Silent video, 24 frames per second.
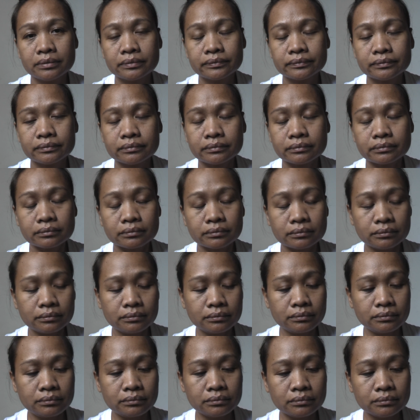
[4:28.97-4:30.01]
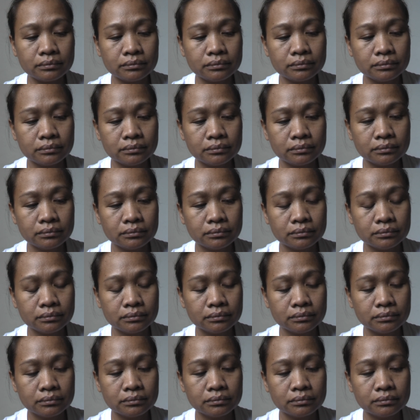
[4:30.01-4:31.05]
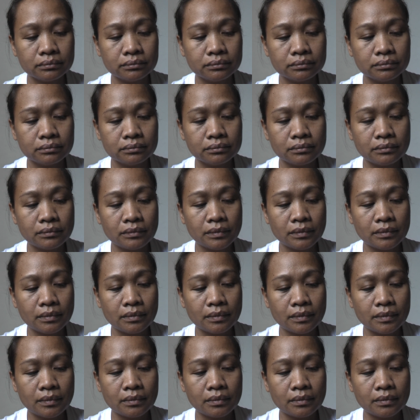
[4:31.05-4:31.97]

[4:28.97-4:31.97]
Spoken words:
(silence)